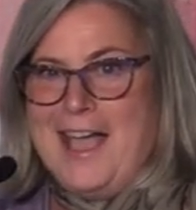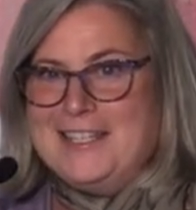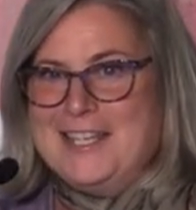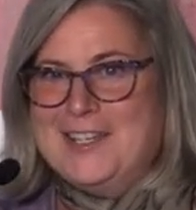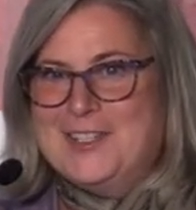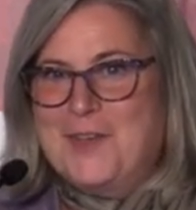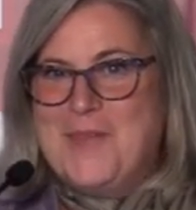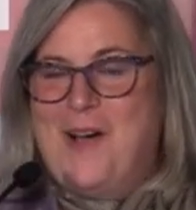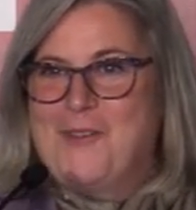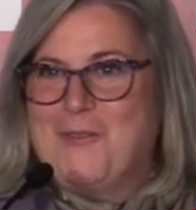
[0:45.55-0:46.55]
ideas
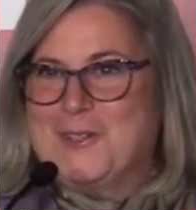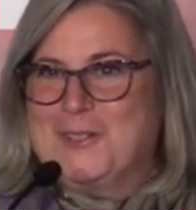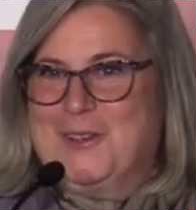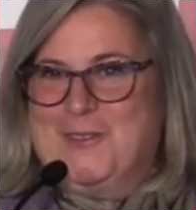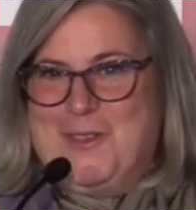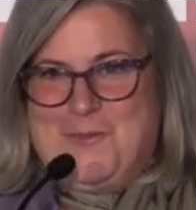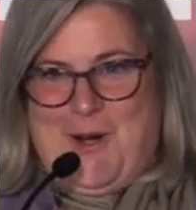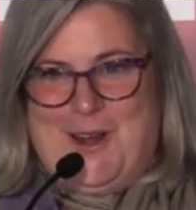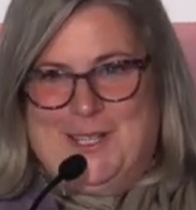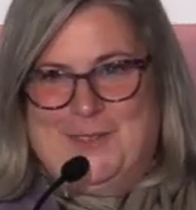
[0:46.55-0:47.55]
about what we're doing with
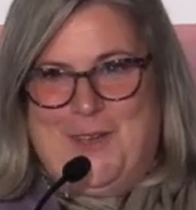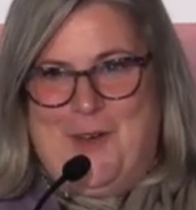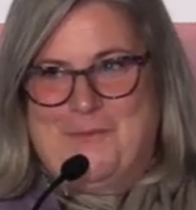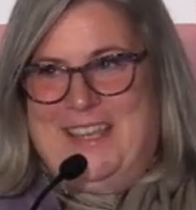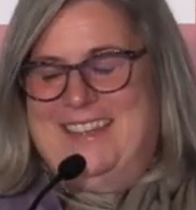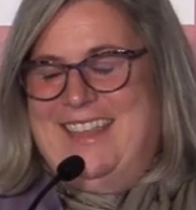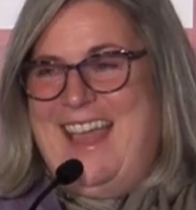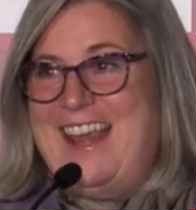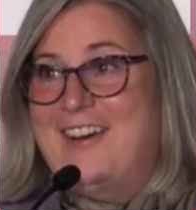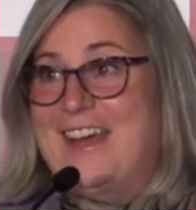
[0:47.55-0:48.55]
product development in
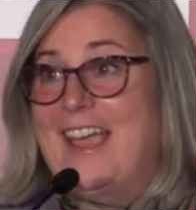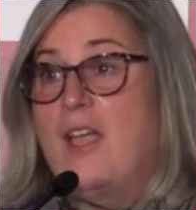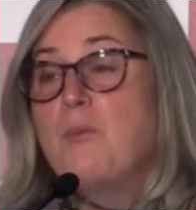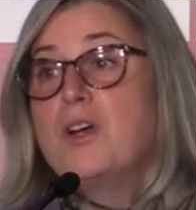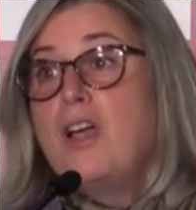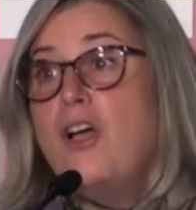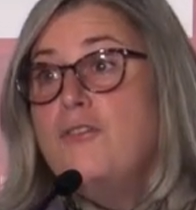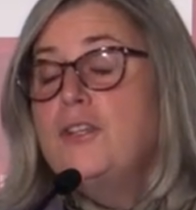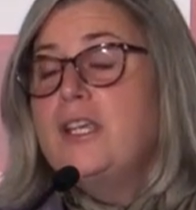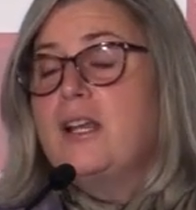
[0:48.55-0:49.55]
that area. And we're
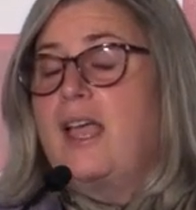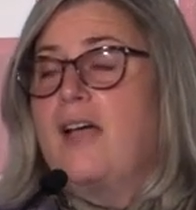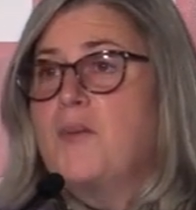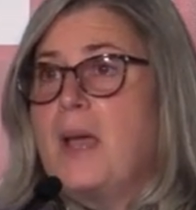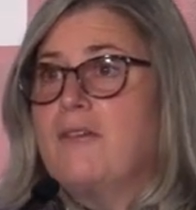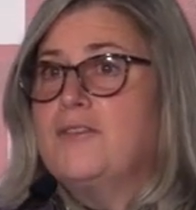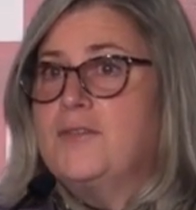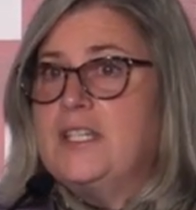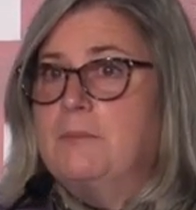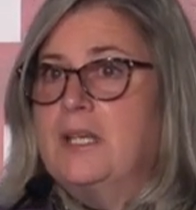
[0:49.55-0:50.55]
hopefully going to have about
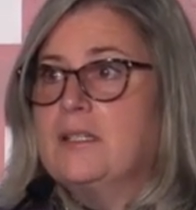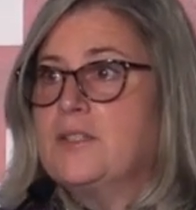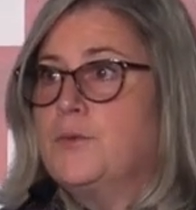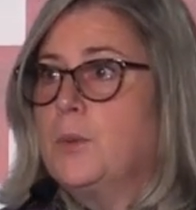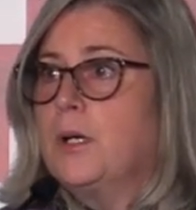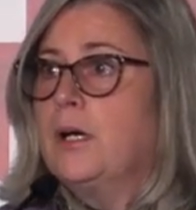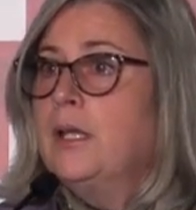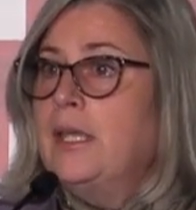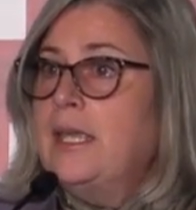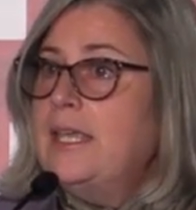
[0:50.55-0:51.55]
15 minutes for
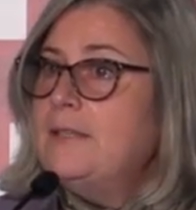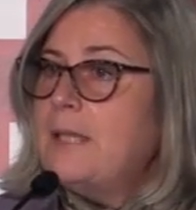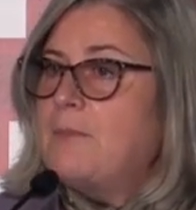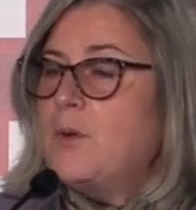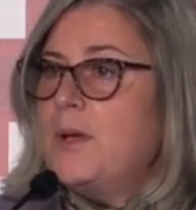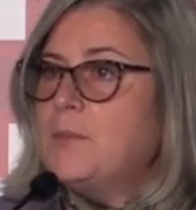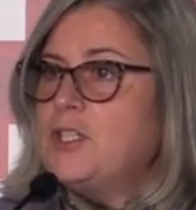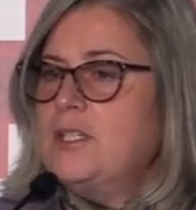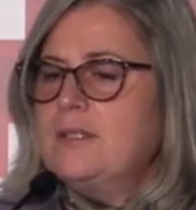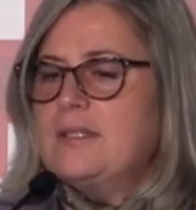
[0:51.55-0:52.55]
in-depth
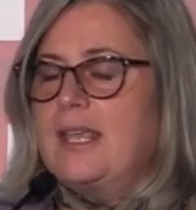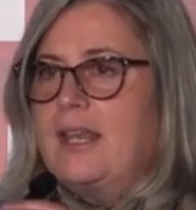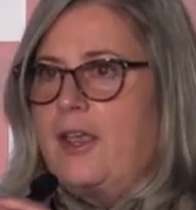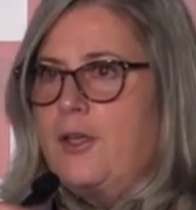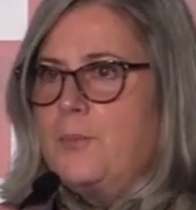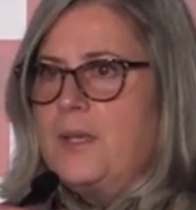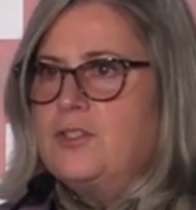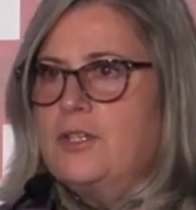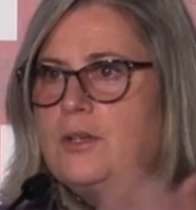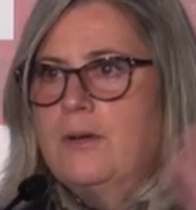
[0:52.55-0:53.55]
questions, and I hope
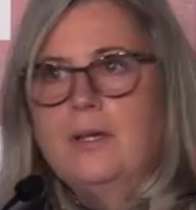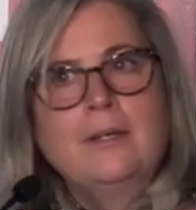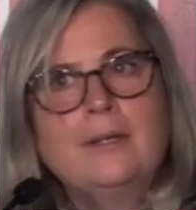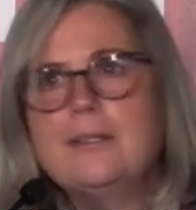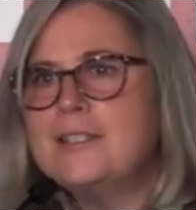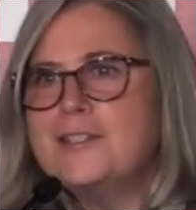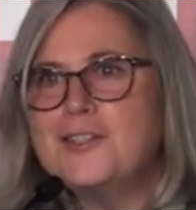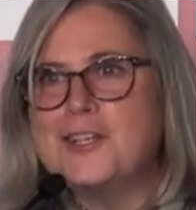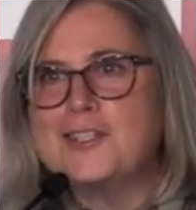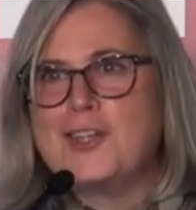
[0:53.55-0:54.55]
as you
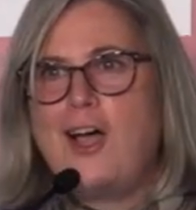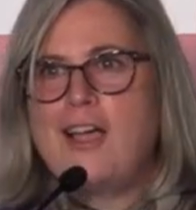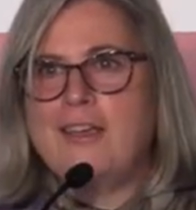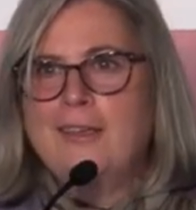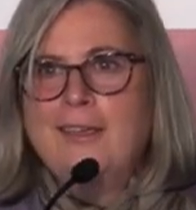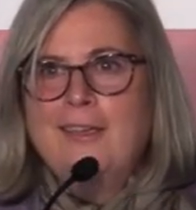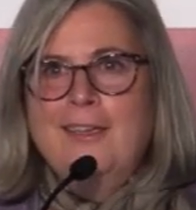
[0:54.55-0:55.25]
listen to us talk,